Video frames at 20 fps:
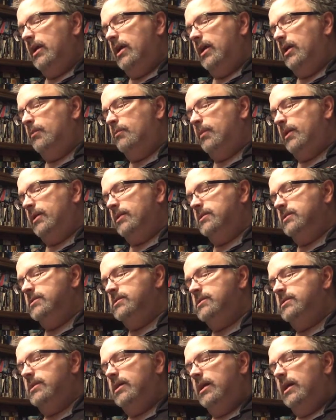and
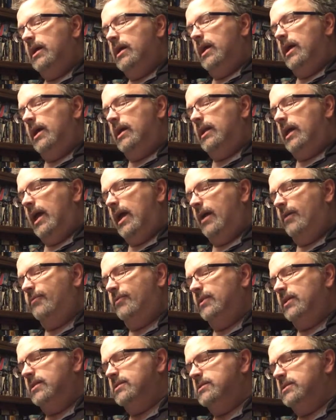buttons, and
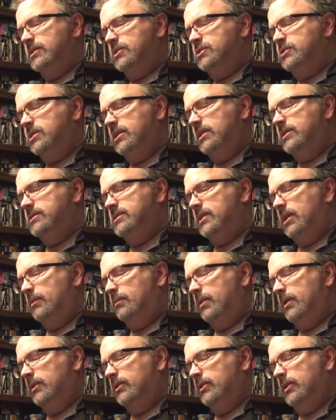6 sheets and
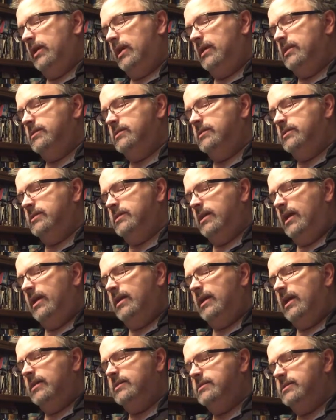pillowcases, and I
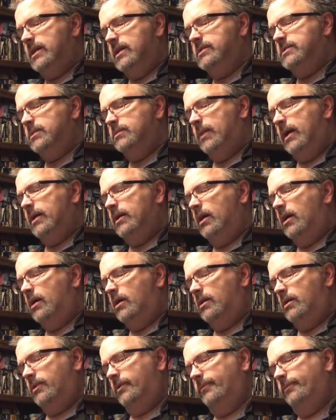guess that's about
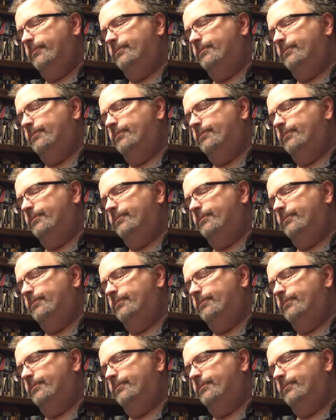all."